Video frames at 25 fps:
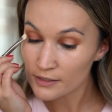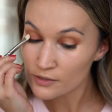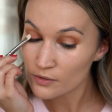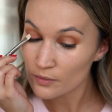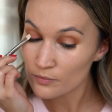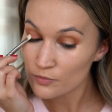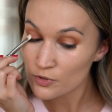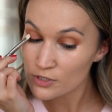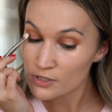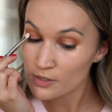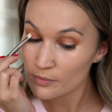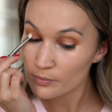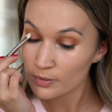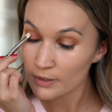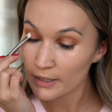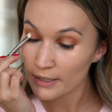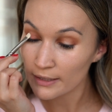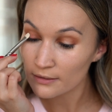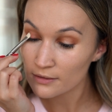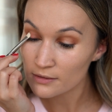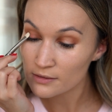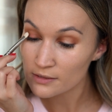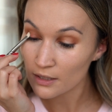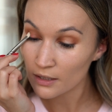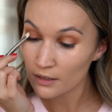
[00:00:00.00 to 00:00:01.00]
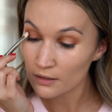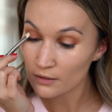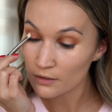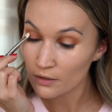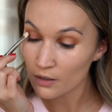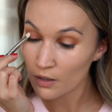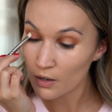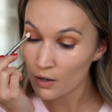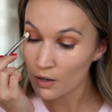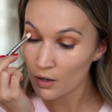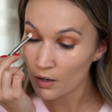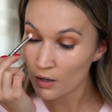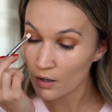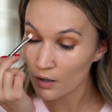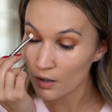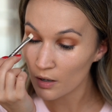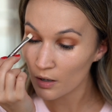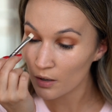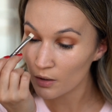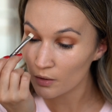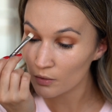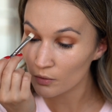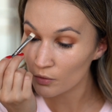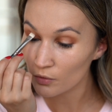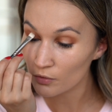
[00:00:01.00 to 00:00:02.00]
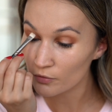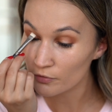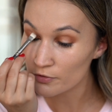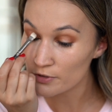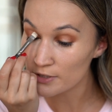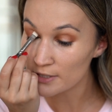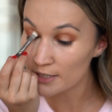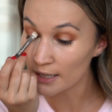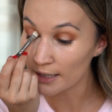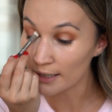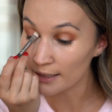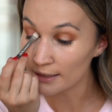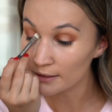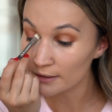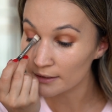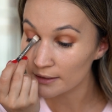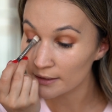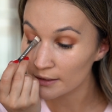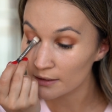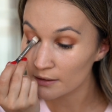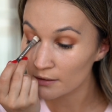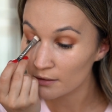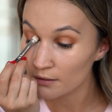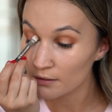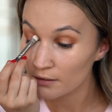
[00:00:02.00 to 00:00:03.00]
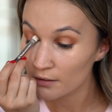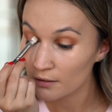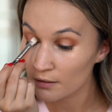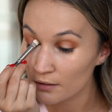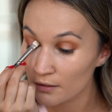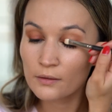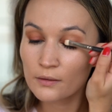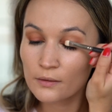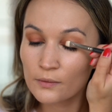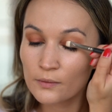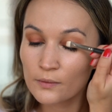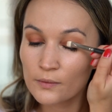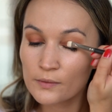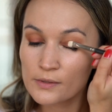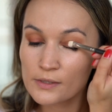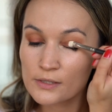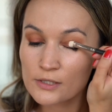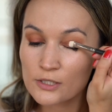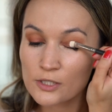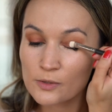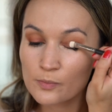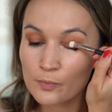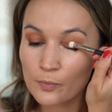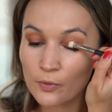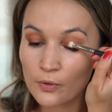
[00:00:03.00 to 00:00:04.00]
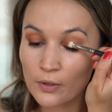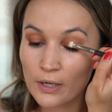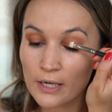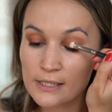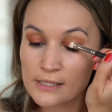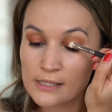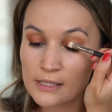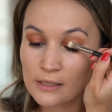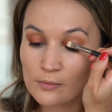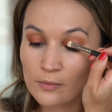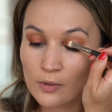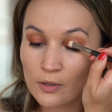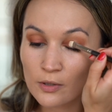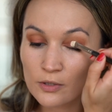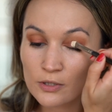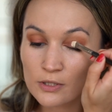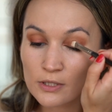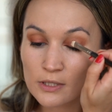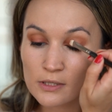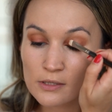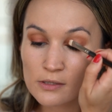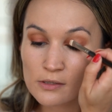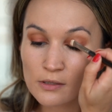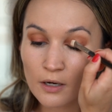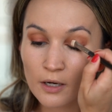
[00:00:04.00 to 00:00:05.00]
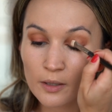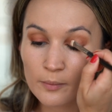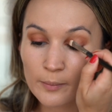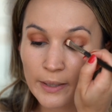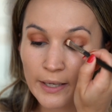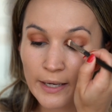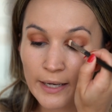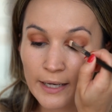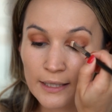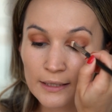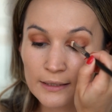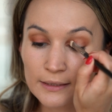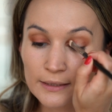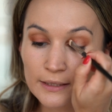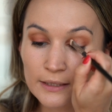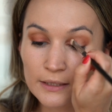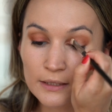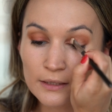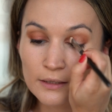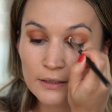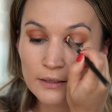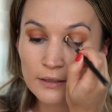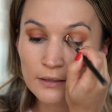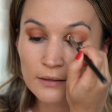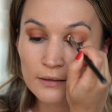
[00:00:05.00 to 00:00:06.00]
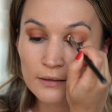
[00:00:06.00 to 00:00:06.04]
So I'm just applying this color all over the eyelid using just pressing motions on my eyelid.